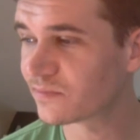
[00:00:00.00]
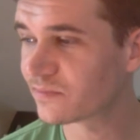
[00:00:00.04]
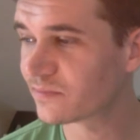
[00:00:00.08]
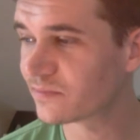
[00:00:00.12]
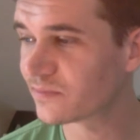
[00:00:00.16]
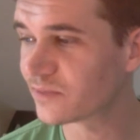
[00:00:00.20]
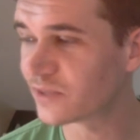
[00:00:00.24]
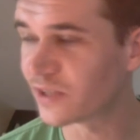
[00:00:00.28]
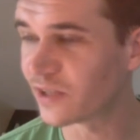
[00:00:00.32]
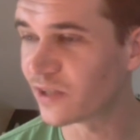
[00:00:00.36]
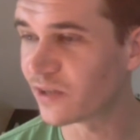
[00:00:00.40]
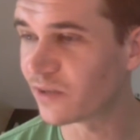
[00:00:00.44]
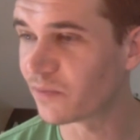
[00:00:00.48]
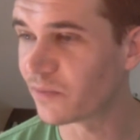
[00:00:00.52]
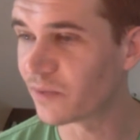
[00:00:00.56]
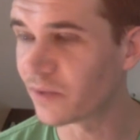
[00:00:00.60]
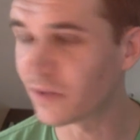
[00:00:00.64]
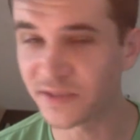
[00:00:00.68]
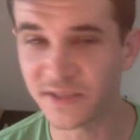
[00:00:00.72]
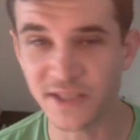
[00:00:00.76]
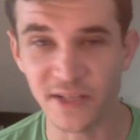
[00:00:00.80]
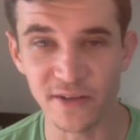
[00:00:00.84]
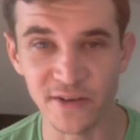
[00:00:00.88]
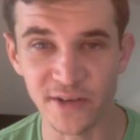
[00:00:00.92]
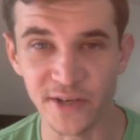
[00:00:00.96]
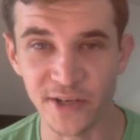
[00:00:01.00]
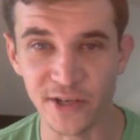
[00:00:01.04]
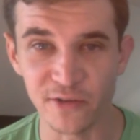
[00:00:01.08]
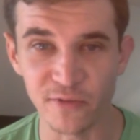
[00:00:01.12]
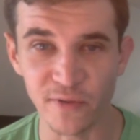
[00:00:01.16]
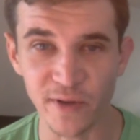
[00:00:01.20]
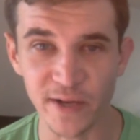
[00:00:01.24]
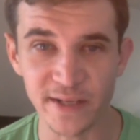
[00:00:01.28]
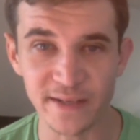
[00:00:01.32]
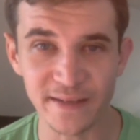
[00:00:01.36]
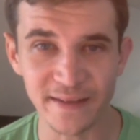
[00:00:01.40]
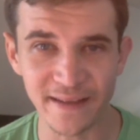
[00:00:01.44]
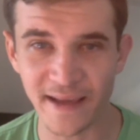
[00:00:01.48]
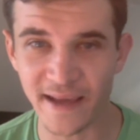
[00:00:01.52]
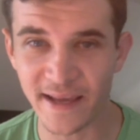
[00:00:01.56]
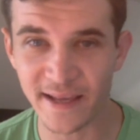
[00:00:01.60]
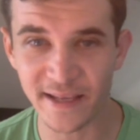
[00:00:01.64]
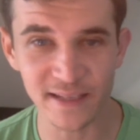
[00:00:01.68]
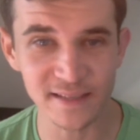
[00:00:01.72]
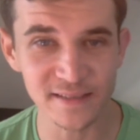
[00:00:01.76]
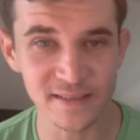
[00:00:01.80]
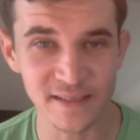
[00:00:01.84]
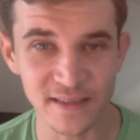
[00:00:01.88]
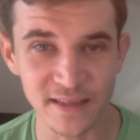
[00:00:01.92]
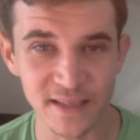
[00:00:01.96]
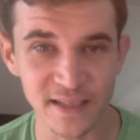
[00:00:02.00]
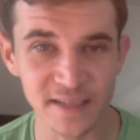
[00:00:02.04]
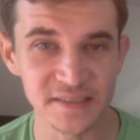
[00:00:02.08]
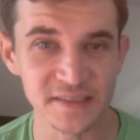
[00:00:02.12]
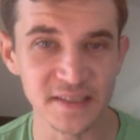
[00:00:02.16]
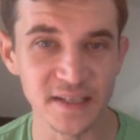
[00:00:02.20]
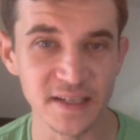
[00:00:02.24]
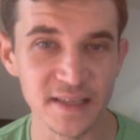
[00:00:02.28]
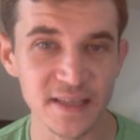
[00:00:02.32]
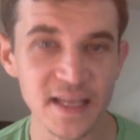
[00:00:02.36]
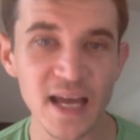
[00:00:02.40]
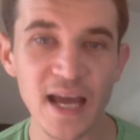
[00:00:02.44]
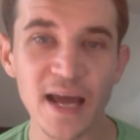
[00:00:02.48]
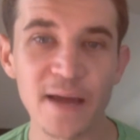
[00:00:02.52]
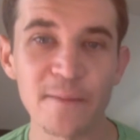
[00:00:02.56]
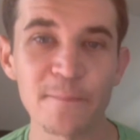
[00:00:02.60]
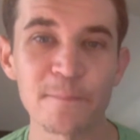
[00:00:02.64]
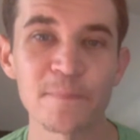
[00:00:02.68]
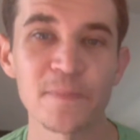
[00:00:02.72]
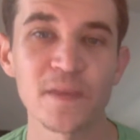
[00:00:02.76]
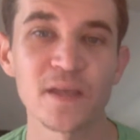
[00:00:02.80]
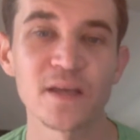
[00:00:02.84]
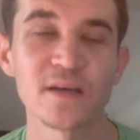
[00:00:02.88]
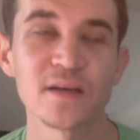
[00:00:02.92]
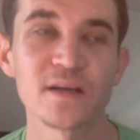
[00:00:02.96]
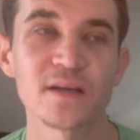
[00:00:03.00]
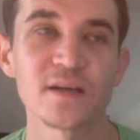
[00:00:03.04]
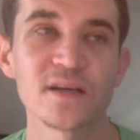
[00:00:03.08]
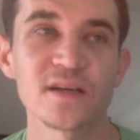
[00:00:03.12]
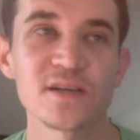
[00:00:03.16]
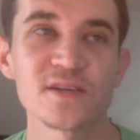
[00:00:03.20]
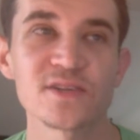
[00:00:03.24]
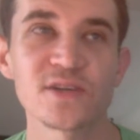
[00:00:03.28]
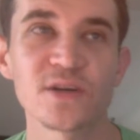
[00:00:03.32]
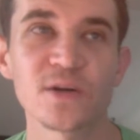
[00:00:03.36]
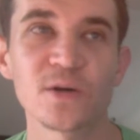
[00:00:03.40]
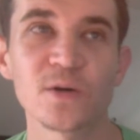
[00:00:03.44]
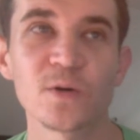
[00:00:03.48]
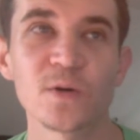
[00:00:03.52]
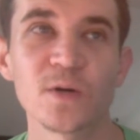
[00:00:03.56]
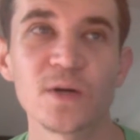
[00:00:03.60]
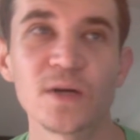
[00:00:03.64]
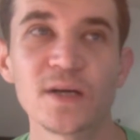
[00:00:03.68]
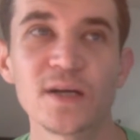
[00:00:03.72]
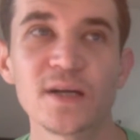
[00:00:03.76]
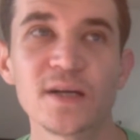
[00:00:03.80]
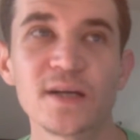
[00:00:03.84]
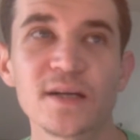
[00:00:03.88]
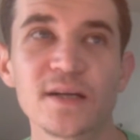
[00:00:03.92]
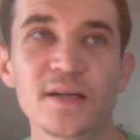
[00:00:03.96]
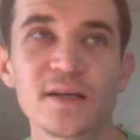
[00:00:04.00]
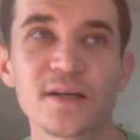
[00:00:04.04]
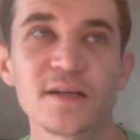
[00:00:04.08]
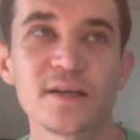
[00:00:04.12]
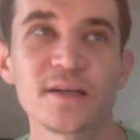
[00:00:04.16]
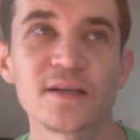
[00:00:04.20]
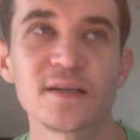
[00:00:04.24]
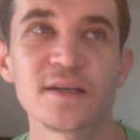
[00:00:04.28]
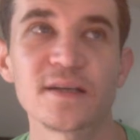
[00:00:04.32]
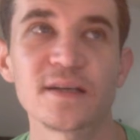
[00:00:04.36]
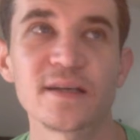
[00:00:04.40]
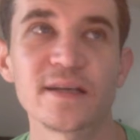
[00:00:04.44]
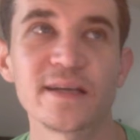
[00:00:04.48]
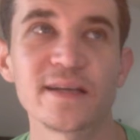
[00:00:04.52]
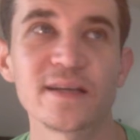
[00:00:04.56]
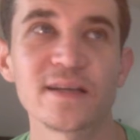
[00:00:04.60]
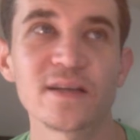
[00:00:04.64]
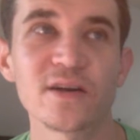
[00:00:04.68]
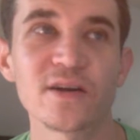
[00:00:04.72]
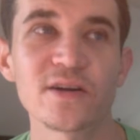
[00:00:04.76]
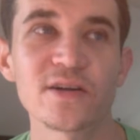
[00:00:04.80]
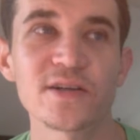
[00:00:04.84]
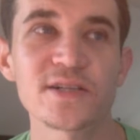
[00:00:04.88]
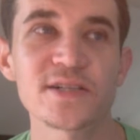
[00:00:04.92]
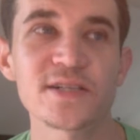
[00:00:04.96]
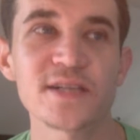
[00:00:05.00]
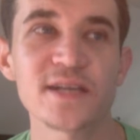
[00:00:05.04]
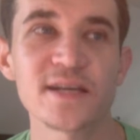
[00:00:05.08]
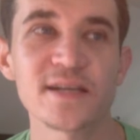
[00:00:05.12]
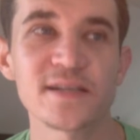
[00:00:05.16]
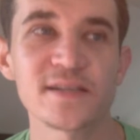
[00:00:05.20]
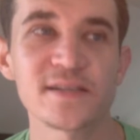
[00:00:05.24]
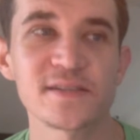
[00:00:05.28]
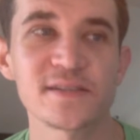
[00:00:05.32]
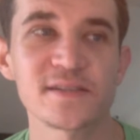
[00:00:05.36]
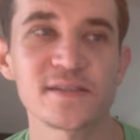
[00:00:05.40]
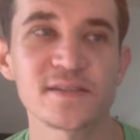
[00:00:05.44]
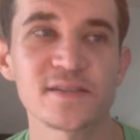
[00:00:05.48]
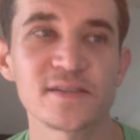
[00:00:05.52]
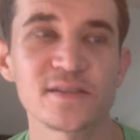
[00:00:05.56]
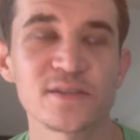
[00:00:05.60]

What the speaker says: military grade tanks and things like that. So in a large sense,